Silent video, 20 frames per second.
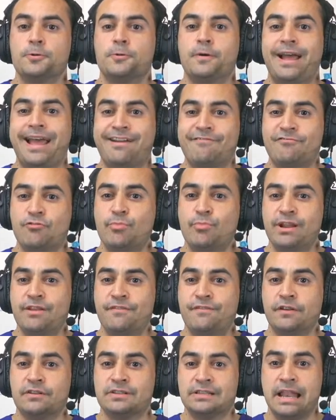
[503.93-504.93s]
everybody
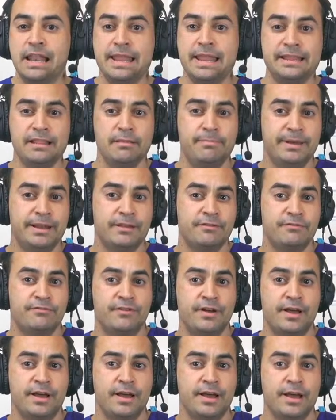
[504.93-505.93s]
feels a little bit of
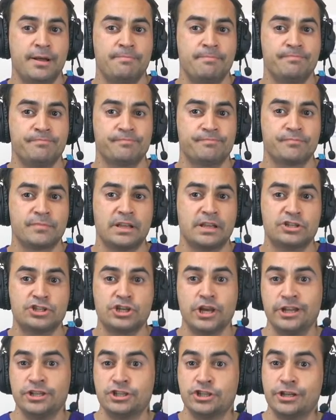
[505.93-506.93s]

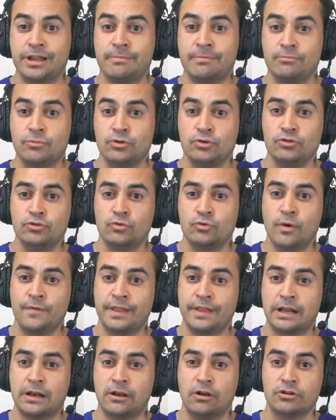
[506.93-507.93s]
change in their mood when
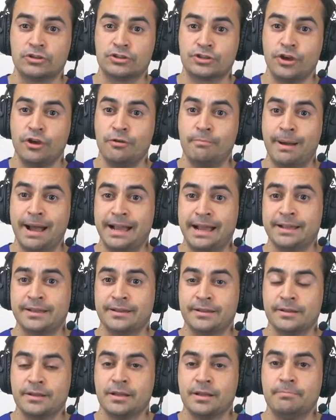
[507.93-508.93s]
the clocks go
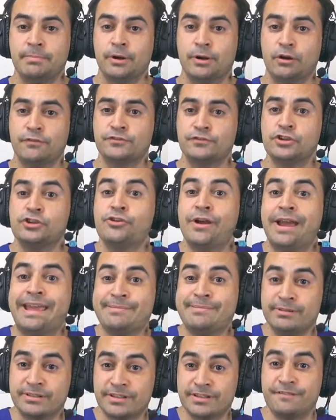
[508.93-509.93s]
back, but often you're
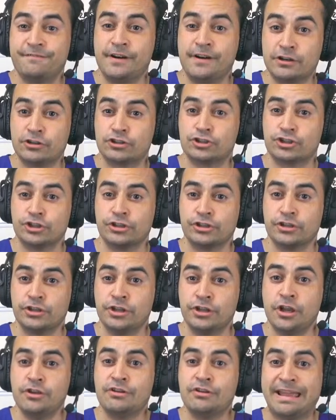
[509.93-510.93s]
able to function. You
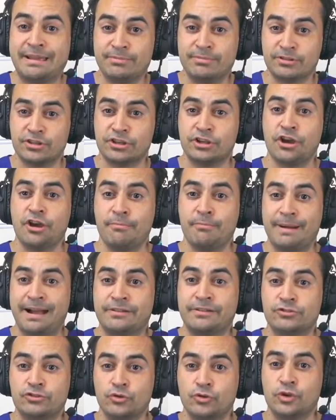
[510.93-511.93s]
know, you're able to go
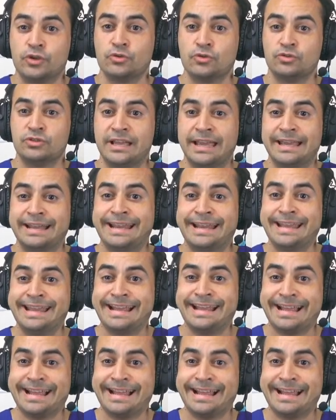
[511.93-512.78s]
about doing your daily